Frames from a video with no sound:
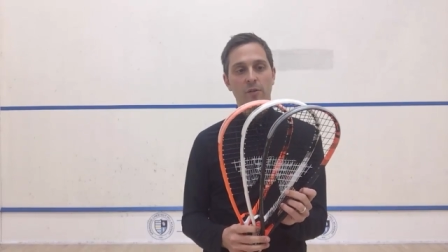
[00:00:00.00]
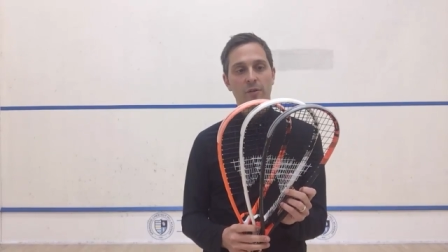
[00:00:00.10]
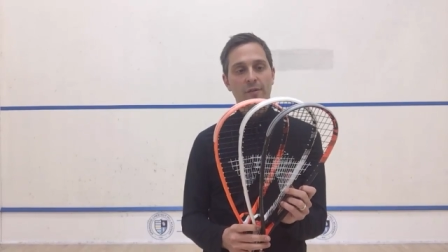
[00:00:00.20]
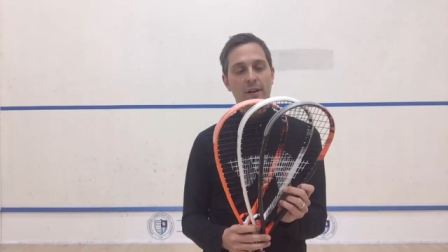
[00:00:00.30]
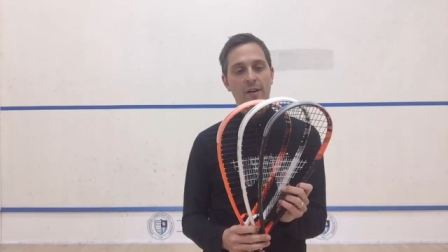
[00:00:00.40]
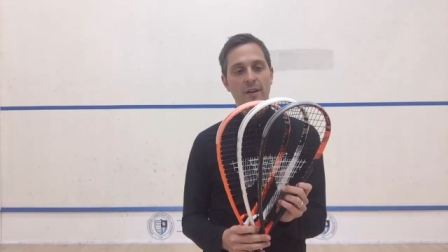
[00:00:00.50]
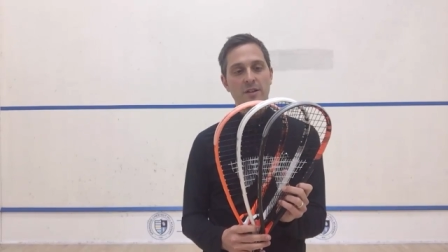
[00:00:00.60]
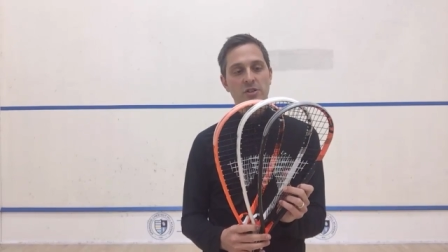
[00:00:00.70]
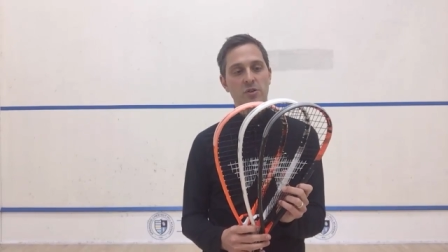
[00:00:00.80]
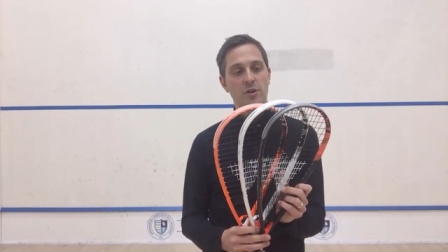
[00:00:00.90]
very
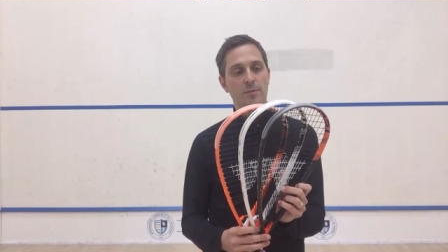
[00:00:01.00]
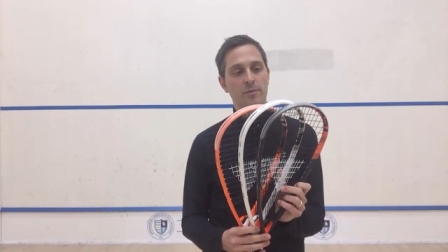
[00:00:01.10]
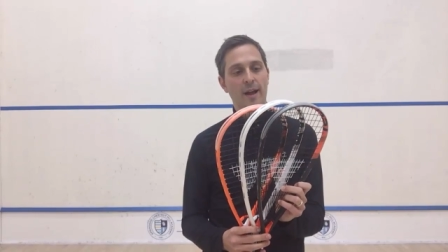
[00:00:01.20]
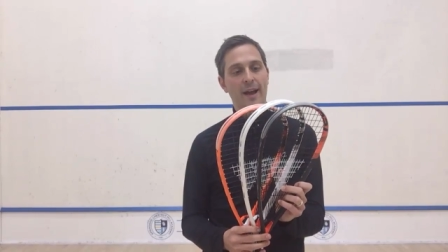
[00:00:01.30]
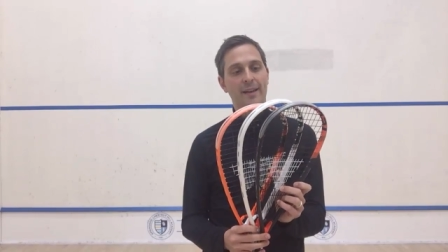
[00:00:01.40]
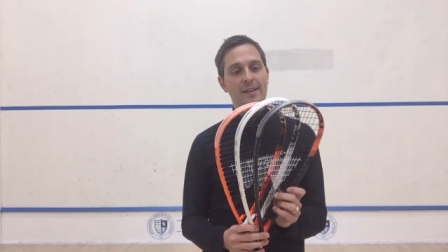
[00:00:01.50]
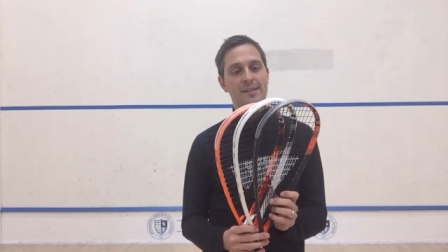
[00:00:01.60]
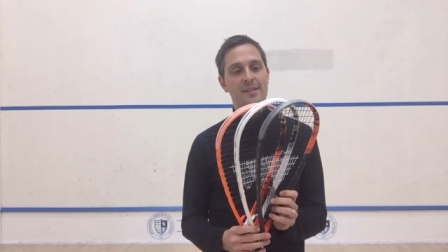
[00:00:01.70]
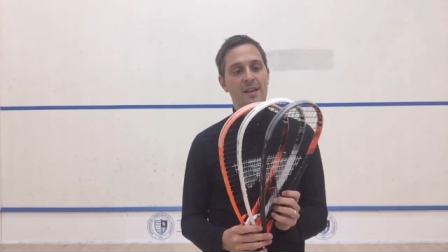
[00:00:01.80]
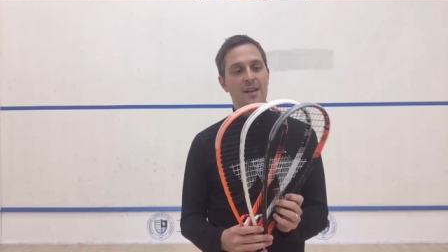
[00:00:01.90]
enjoyable rackets,